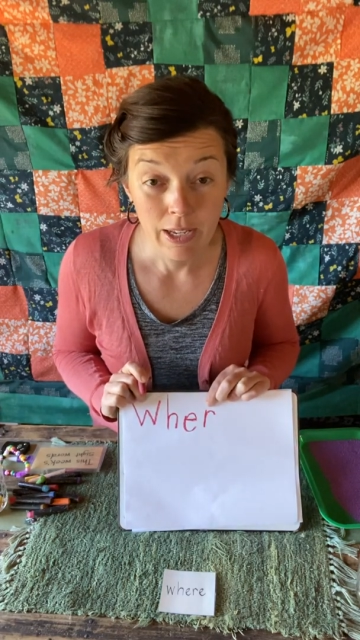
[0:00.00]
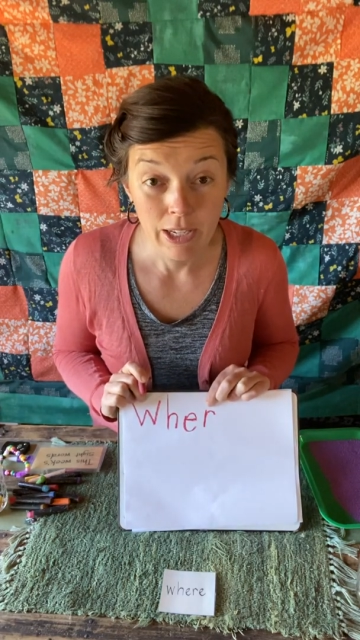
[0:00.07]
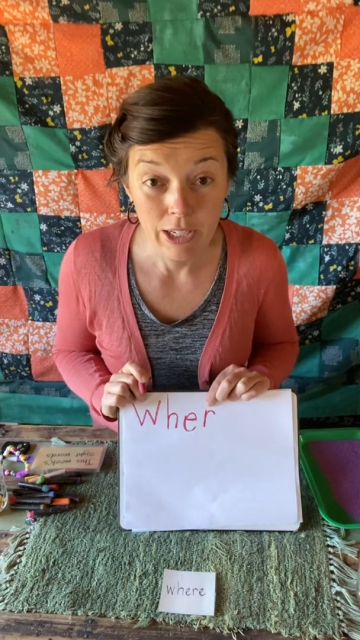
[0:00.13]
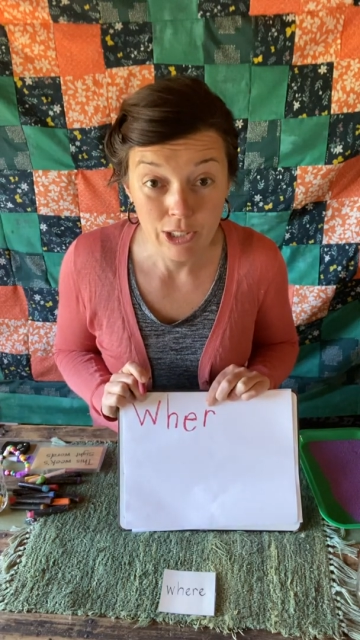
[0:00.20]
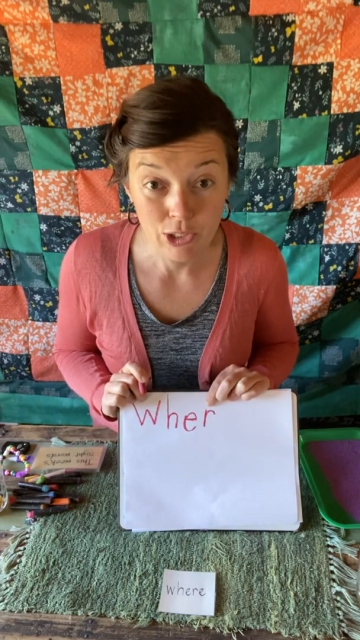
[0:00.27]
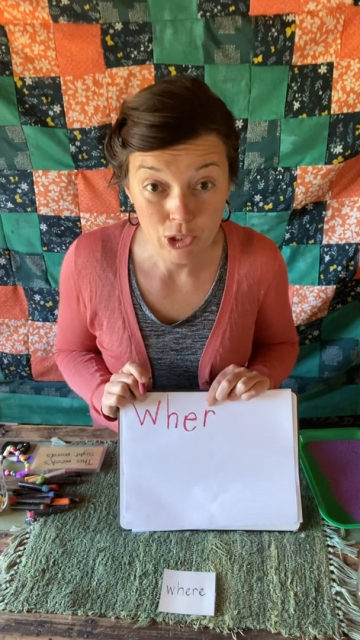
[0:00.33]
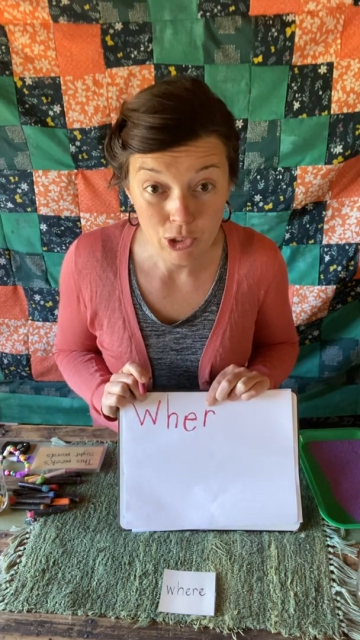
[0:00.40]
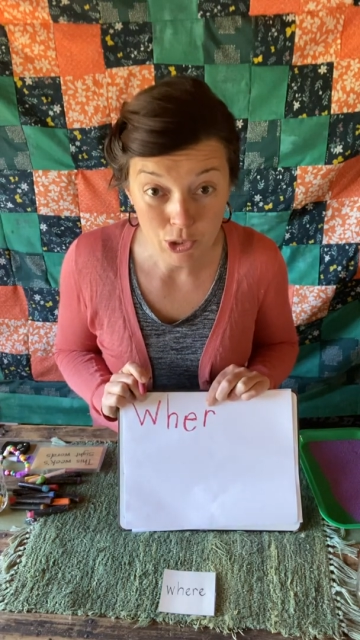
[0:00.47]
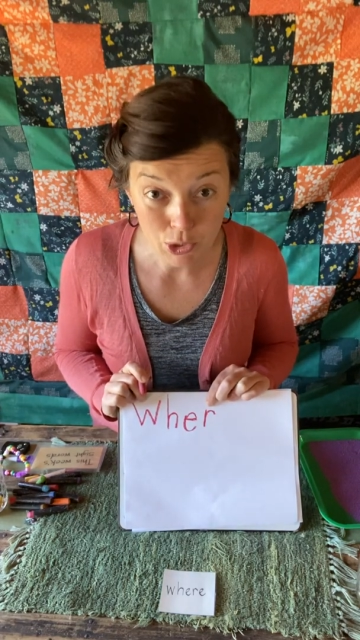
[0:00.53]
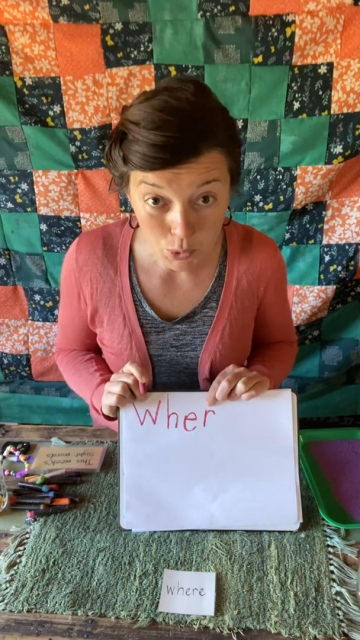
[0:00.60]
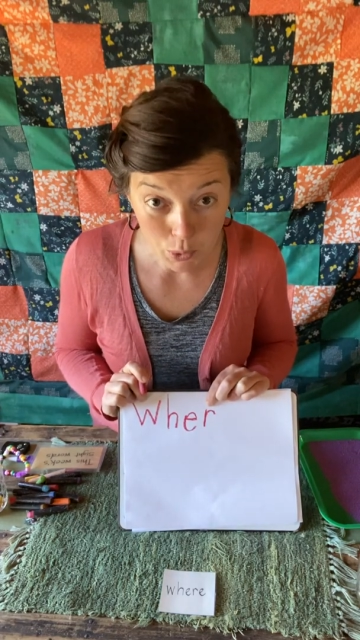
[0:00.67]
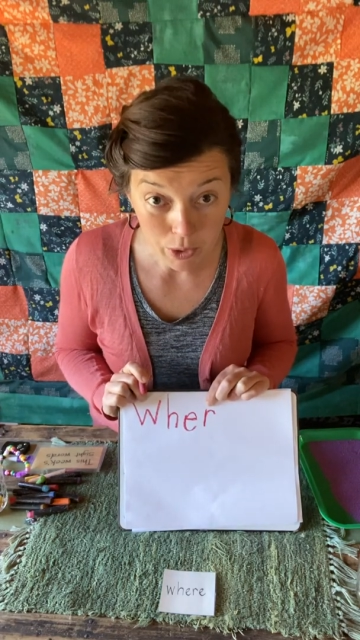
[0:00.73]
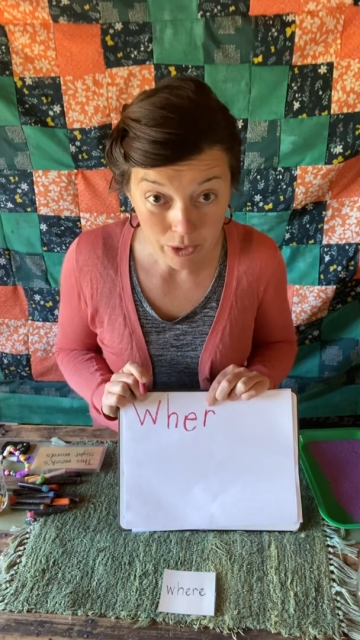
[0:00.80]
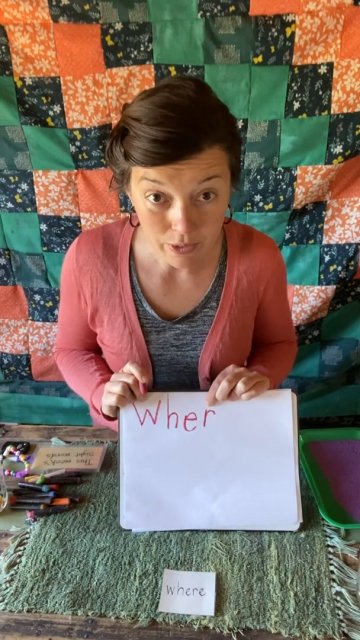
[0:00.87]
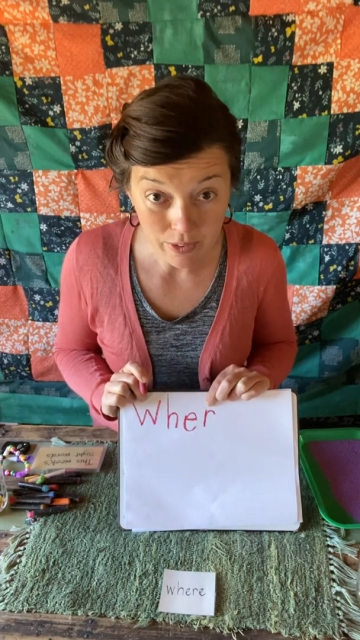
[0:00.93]
is
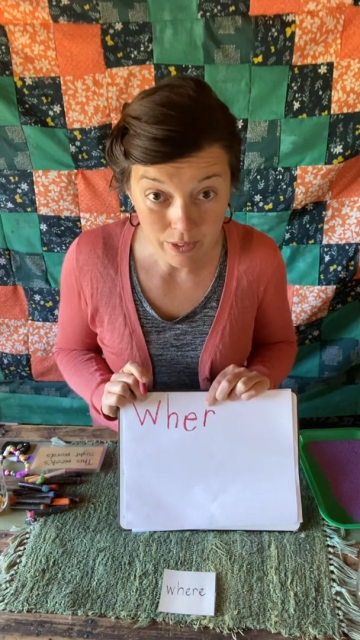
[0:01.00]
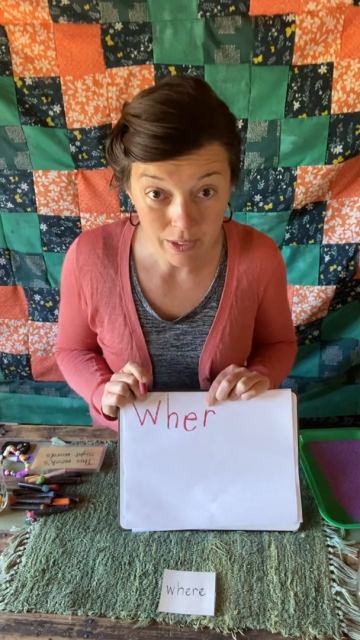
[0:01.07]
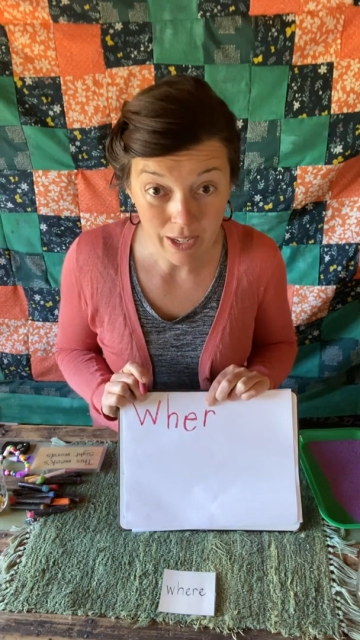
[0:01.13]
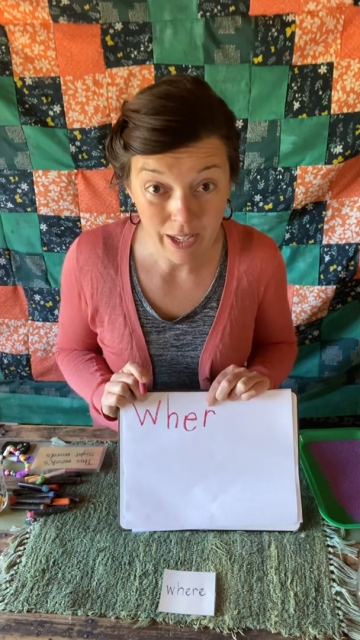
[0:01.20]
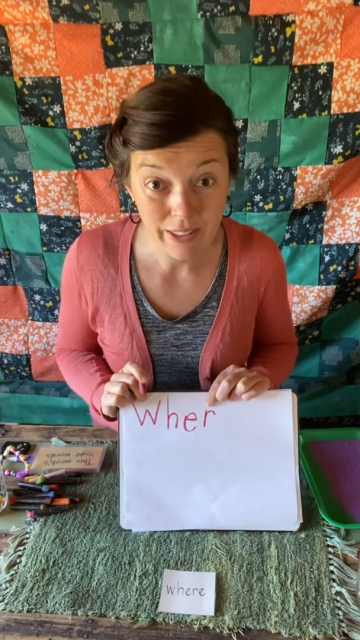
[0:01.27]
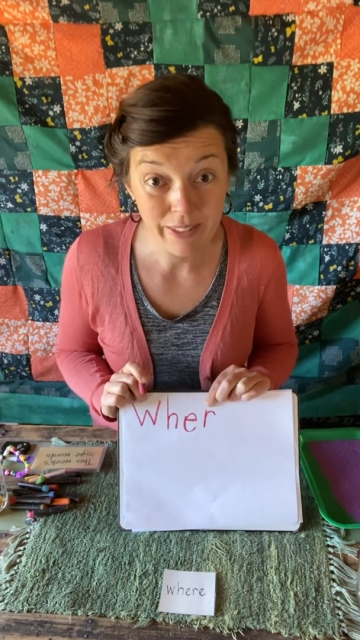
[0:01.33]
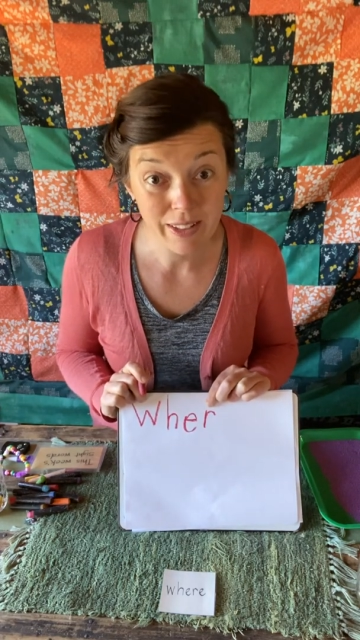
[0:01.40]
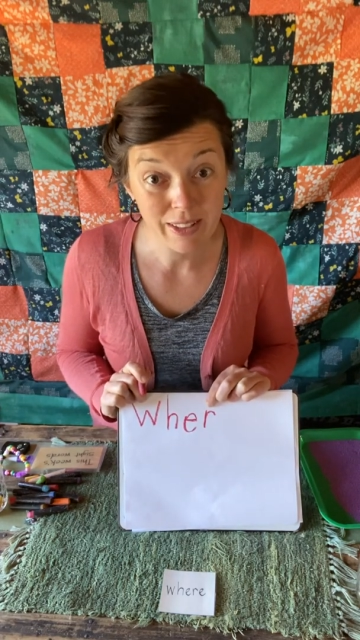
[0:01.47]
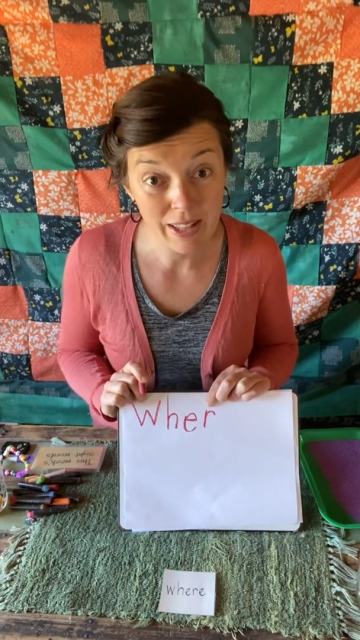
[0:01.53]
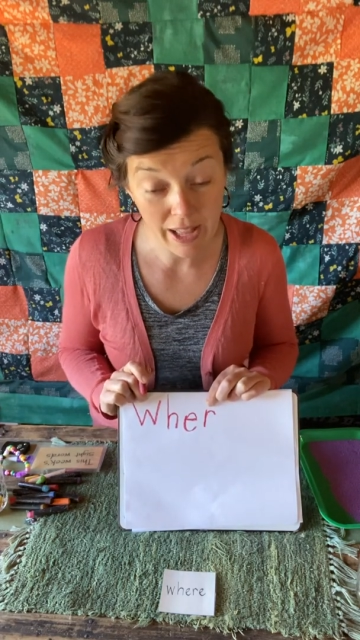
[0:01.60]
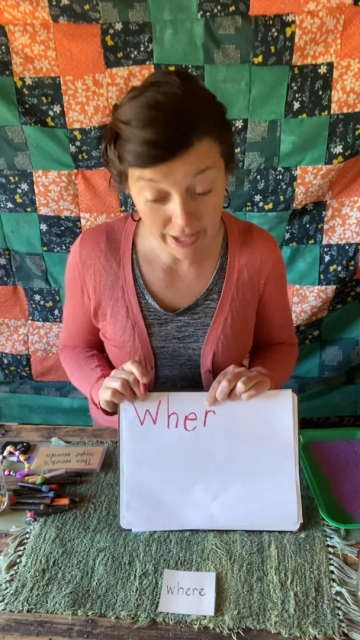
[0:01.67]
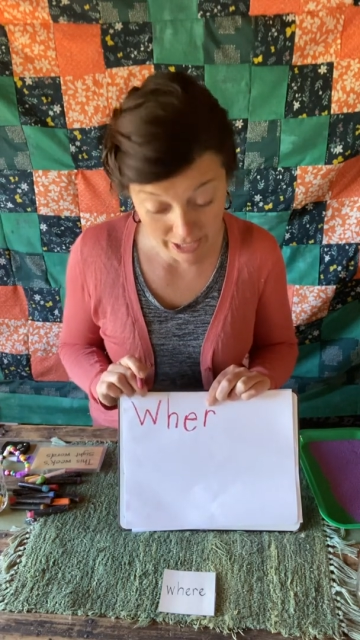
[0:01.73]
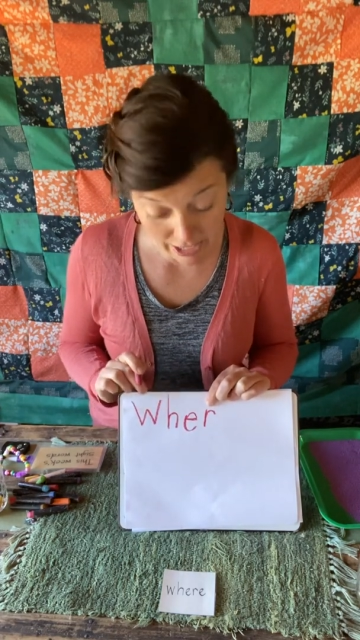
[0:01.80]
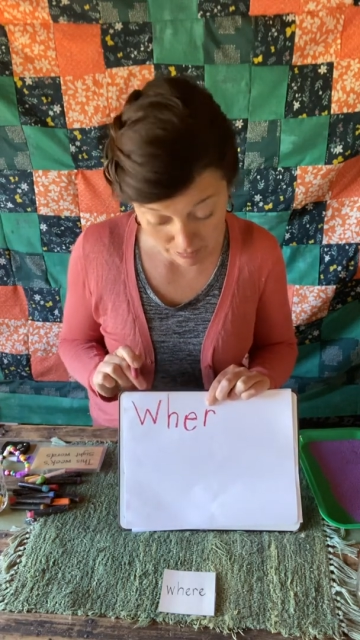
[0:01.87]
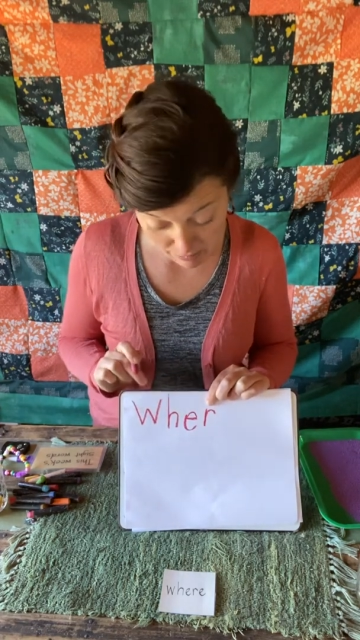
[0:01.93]
short and the
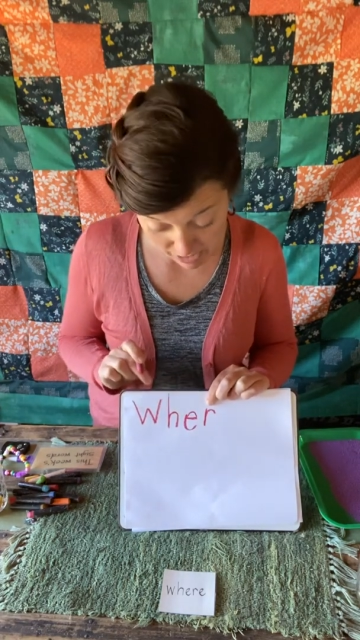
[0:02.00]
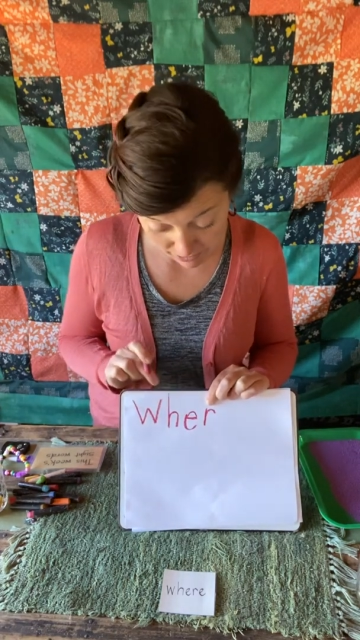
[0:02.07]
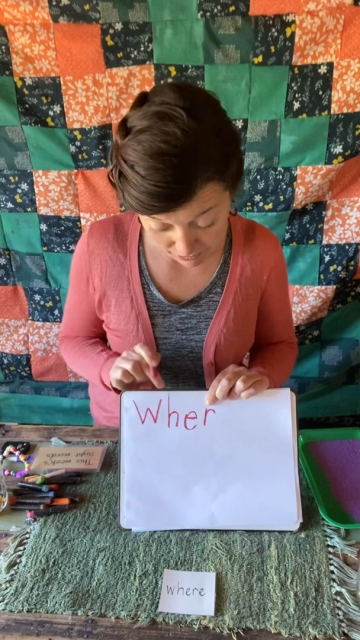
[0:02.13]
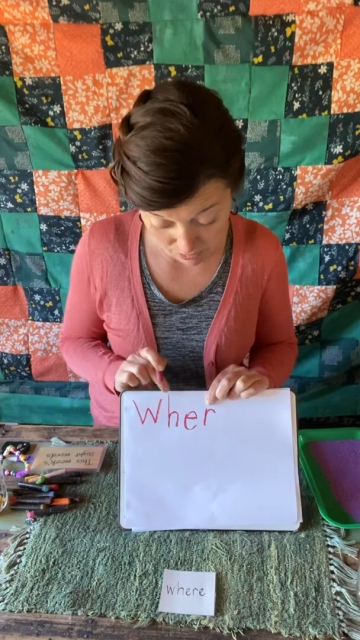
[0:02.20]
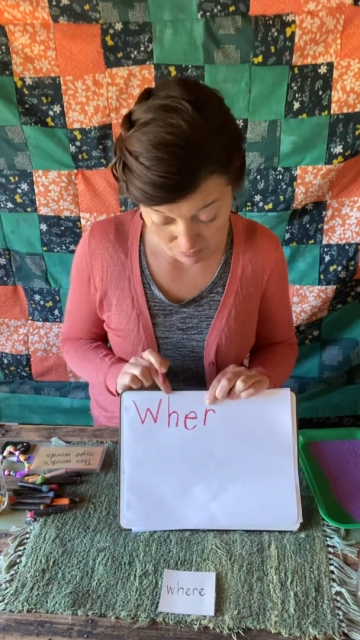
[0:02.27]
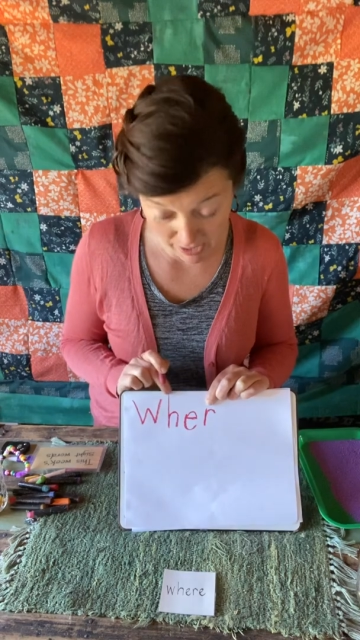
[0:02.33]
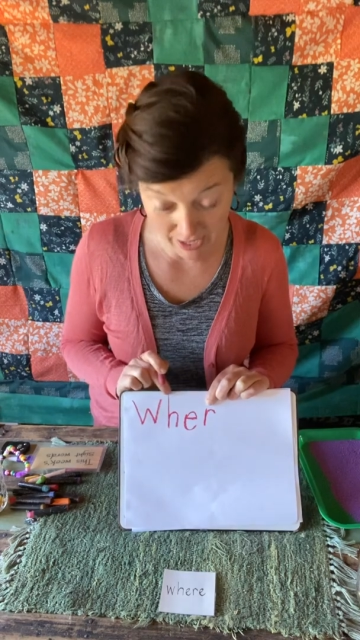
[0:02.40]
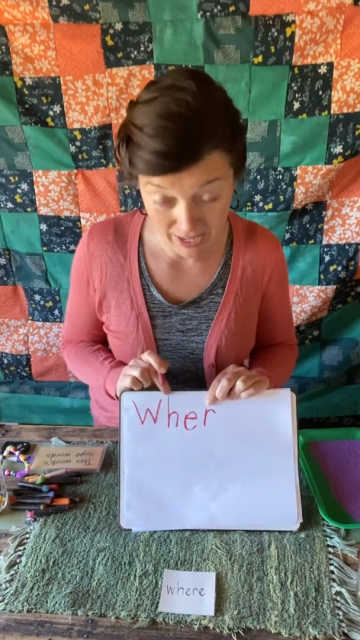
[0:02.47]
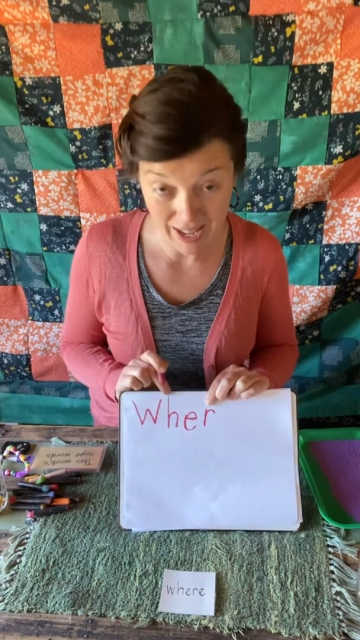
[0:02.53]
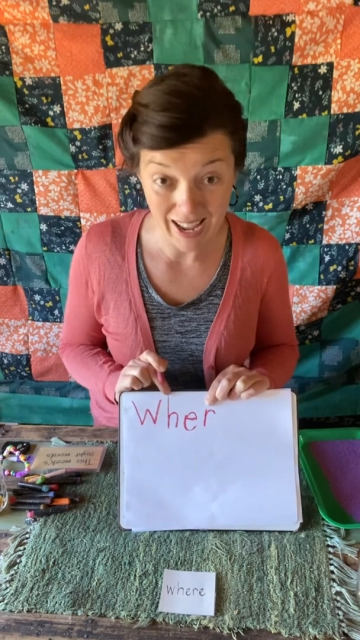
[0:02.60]
line I made for my